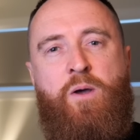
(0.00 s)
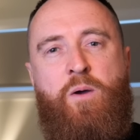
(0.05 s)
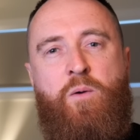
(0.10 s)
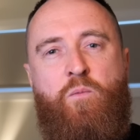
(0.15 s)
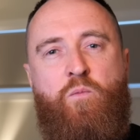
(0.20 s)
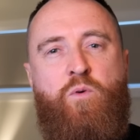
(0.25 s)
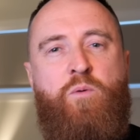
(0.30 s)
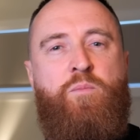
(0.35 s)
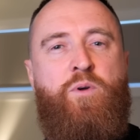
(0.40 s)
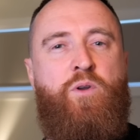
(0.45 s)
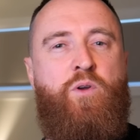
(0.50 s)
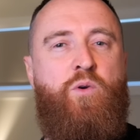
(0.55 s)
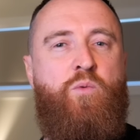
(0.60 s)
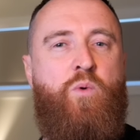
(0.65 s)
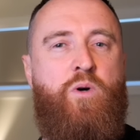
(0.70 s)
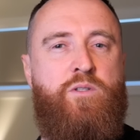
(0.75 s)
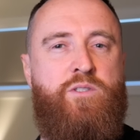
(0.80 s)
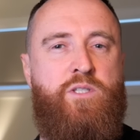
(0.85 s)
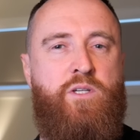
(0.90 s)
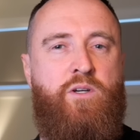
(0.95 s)
woman who
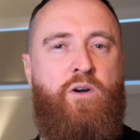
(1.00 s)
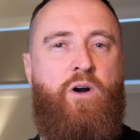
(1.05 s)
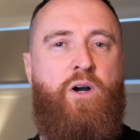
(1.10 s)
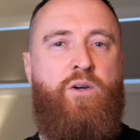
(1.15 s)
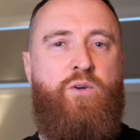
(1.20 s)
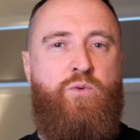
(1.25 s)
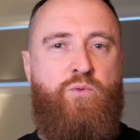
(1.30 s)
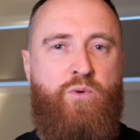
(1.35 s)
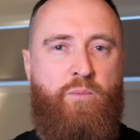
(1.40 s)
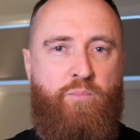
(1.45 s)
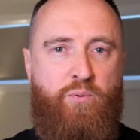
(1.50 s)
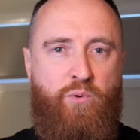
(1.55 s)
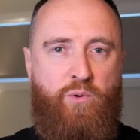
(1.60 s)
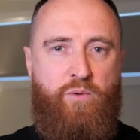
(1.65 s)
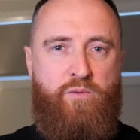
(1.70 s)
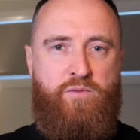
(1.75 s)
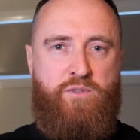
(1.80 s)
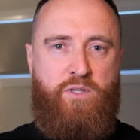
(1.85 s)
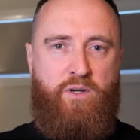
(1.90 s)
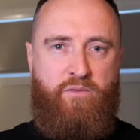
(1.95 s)
wants a guy who
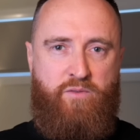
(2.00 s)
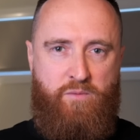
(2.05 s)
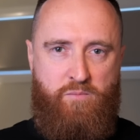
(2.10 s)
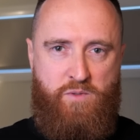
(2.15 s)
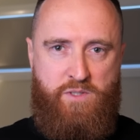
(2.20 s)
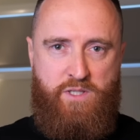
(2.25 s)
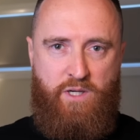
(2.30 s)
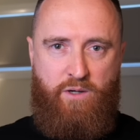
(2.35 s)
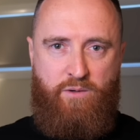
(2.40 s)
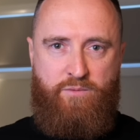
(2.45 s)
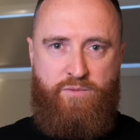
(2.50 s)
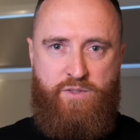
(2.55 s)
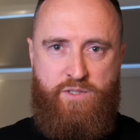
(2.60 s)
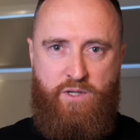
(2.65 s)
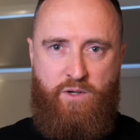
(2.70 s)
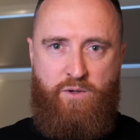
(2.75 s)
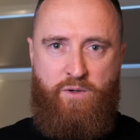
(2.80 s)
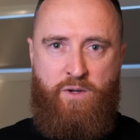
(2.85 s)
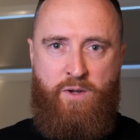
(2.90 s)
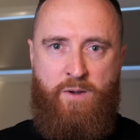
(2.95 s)
approves of himself.
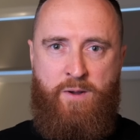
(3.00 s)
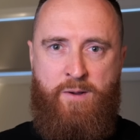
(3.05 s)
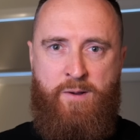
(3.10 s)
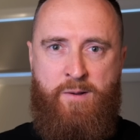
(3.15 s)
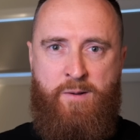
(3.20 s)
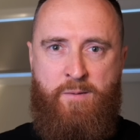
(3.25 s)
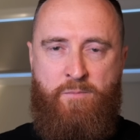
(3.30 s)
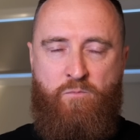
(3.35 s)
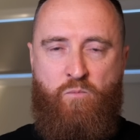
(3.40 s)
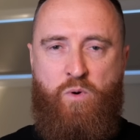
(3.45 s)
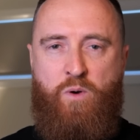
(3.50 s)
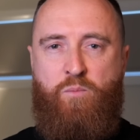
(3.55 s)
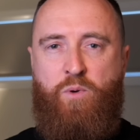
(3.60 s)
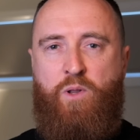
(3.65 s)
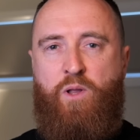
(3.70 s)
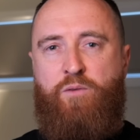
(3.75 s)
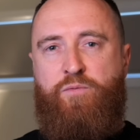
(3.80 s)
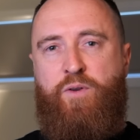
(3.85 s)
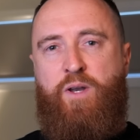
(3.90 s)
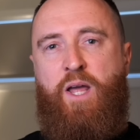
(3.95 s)
So, what will
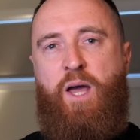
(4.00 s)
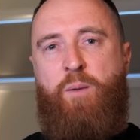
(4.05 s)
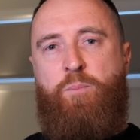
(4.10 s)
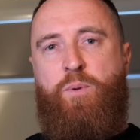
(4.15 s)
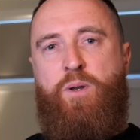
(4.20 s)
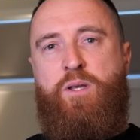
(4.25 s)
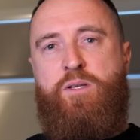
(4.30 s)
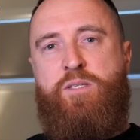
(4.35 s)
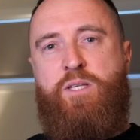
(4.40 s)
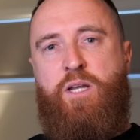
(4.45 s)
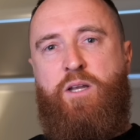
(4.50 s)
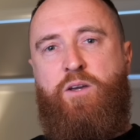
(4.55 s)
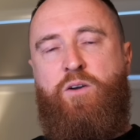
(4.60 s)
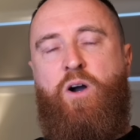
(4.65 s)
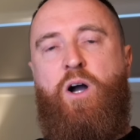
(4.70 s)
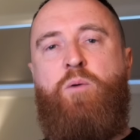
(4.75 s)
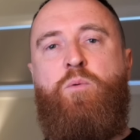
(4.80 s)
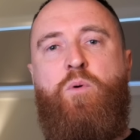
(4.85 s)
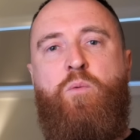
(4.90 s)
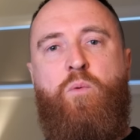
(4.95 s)
often happen is that a
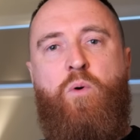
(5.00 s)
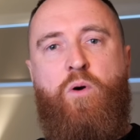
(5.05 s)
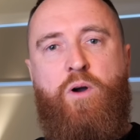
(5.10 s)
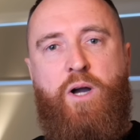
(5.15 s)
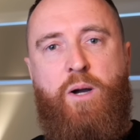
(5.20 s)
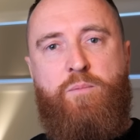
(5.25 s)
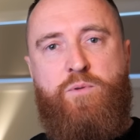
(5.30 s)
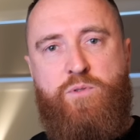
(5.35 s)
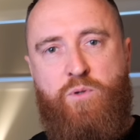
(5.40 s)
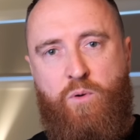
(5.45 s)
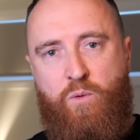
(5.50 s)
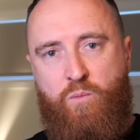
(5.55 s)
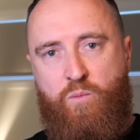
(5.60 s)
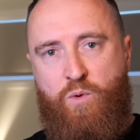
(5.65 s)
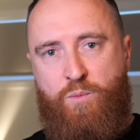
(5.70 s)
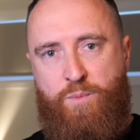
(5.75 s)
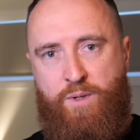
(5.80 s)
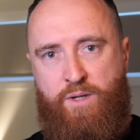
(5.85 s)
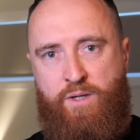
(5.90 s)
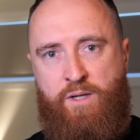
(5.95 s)
guy will walk up to a
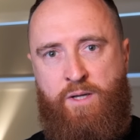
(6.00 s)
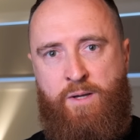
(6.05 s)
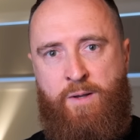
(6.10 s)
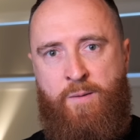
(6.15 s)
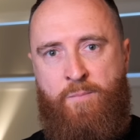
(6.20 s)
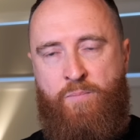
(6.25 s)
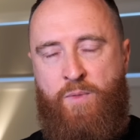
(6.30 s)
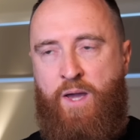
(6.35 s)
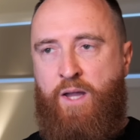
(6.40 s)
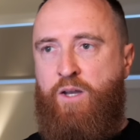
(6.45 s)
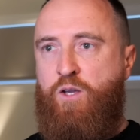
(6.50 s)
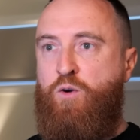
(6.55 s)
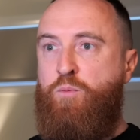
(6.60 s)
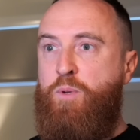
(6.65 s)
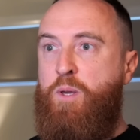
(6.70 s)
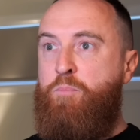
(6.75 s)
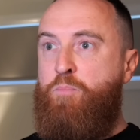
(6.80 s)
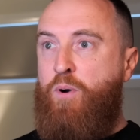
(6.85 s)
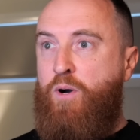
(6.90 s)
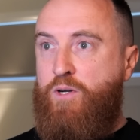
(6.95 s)
woman and he'll
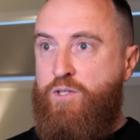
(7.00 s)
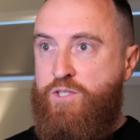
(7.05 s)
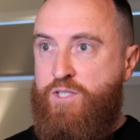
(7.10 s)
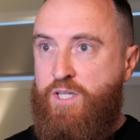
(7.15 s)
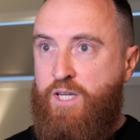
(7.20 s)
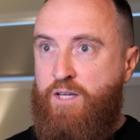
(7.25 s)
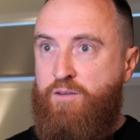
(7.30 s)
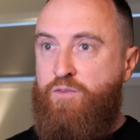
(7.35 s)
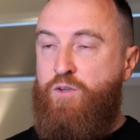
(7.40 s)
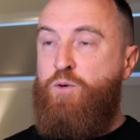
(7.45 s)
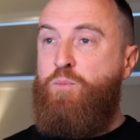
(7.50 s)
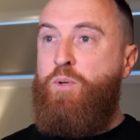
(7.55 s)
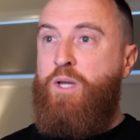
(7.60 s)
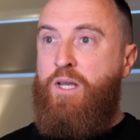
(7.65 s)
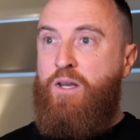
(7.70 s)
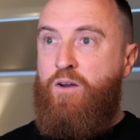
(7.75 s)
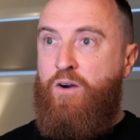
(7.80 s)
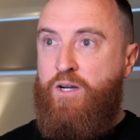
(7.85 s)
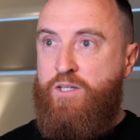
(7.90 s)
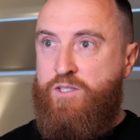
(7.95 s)
be positive, he'll be
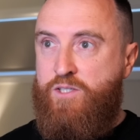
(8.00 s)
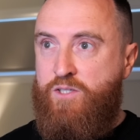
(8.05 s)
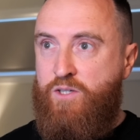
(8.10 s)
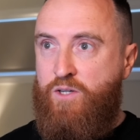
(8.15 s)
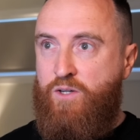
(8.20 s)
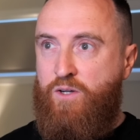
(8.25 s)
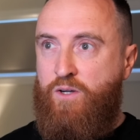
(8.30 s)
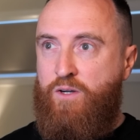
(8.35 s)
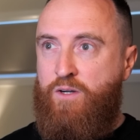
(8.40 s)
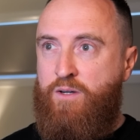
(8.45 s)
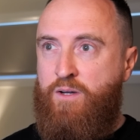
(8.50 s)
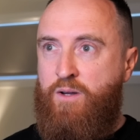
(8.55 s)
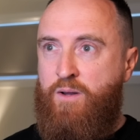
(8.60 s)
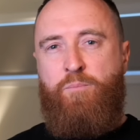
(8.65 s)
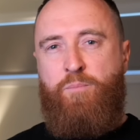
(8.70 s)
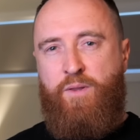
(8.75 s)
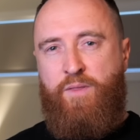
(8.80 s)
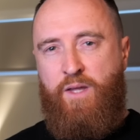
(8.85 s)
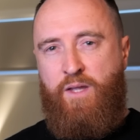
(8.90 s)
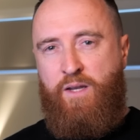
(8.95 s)
nice to her.
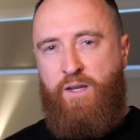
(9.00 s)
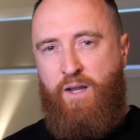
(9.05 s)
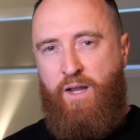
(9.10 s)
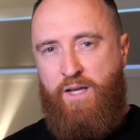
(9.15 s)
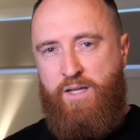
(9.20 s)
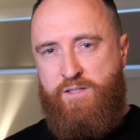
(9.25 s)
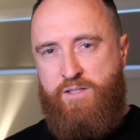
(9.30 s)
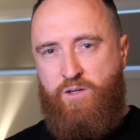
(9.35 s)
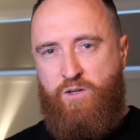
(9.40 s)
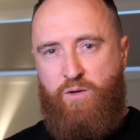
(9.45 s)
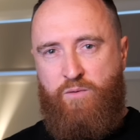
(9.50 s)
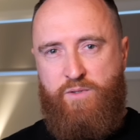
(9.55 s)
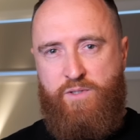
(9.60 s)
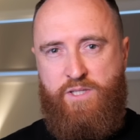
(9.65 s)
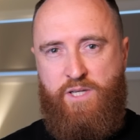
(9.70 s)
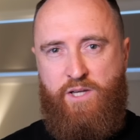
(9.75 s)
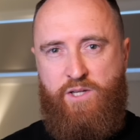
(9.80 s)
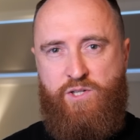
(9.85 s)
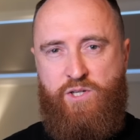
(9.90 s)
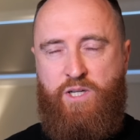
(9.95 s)
But then as the
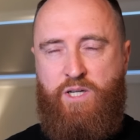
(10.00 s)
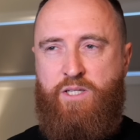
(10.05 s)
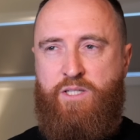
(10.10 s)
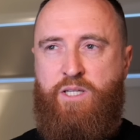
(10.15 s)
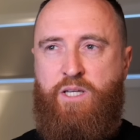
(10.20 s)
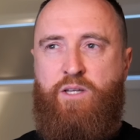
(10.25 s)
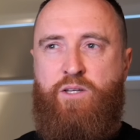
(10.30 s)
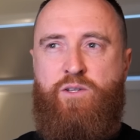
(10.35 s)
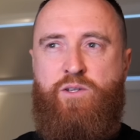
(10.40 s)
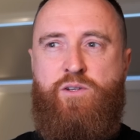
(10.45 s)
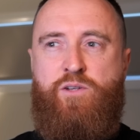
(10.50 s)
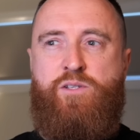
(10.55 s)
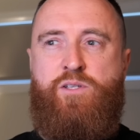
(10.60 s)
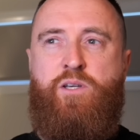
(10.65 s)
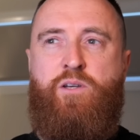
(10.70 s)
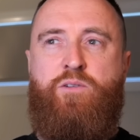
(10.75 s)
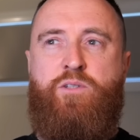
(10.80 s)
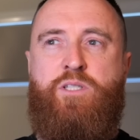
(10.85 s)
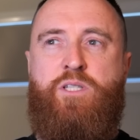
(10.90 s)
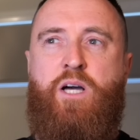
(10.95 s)
conversation continues,
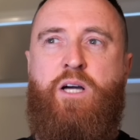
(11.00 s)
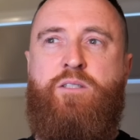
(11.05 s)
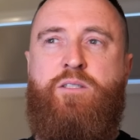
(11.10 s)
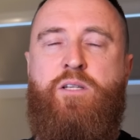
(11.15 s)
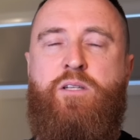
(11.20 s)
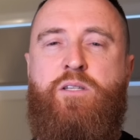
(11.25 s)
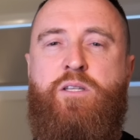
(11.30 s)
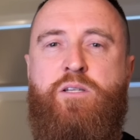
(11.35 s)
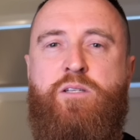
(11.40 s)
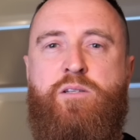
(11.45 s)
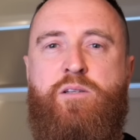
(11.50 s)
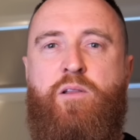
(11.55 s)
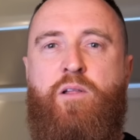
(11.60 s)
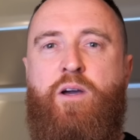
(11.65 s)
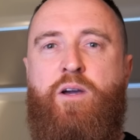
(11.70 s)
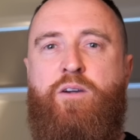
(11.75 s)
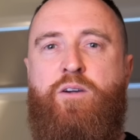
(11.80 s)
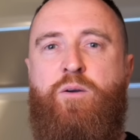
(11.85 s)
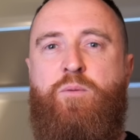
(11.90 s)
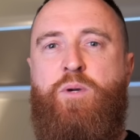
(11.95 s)
he'll start to
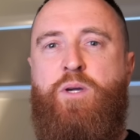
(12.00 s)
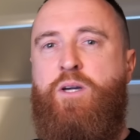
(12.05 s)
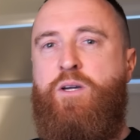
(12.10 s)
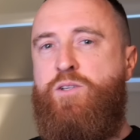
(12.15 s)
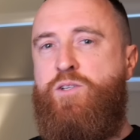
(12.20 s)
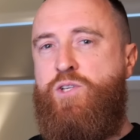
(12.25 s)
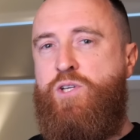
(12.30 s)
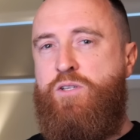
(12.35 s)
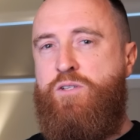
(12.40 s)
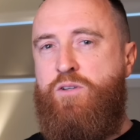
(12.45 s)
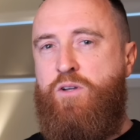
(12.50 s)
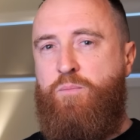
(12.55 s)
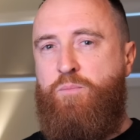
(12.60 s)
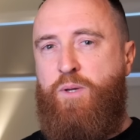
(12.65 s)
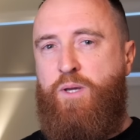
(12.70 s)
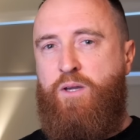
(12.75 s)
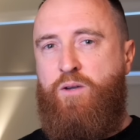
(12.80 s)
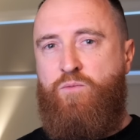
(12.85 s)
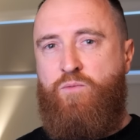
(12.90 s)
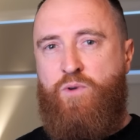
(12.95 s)
dislike her because she's not being